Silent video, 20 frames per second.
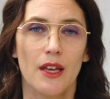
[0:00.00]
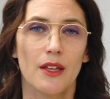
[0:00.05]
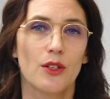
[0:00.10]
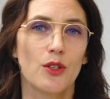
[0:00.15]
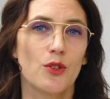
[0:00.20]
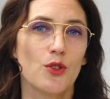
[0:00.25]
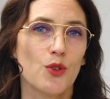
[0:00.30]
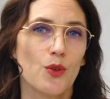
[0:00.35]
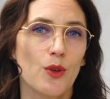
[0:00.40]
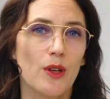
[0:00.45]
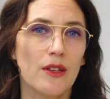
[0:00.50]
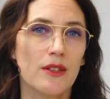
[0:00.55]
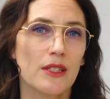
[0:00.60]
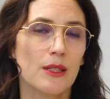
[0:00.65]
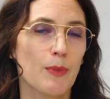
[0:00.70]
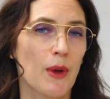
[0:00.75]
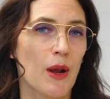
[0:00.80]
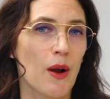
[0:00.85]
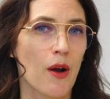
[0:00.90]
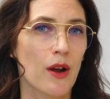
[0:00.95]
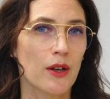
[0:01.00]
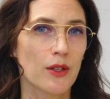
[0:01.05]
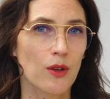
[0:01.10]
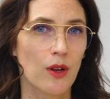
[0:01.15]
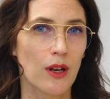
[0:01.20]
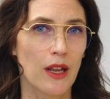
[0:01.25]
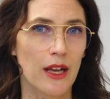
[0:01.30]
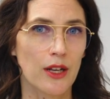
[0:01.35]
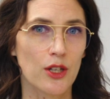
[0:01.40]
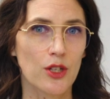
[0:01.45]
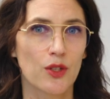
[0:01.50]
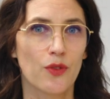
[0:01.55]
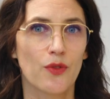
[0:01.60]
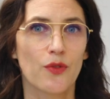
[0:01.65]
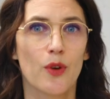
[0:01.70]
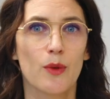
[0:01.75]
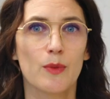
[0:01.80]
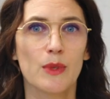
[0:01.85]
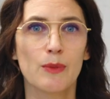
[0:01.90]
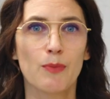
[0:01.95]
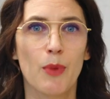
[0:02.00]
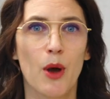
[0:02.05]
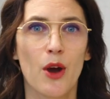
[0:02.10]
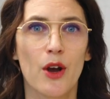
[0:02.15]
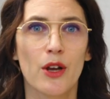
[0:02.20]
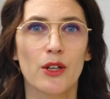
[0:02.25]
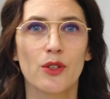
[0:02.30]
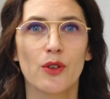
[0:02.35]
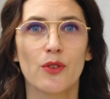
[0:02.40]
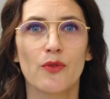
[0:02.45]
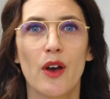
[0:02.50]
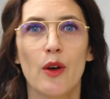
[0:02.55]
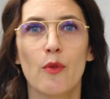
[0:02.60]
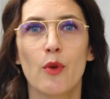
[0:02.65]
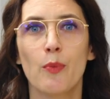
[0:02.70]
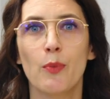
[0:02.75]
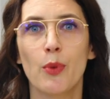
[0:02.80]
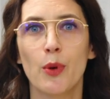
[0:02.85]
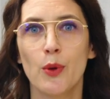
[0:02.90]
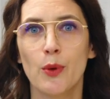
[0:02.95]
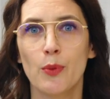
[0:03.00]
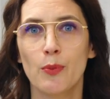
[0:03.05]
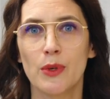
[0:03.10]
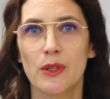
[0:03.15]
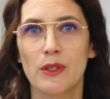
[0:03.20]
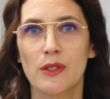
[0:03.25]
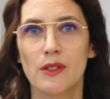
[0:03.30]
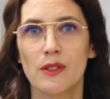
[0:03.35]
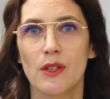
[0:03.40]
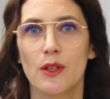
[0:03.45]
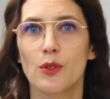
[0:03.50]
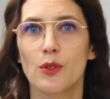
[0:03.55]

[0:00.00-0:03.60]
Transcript: the Julius Baer Art Collection forms part of our purpose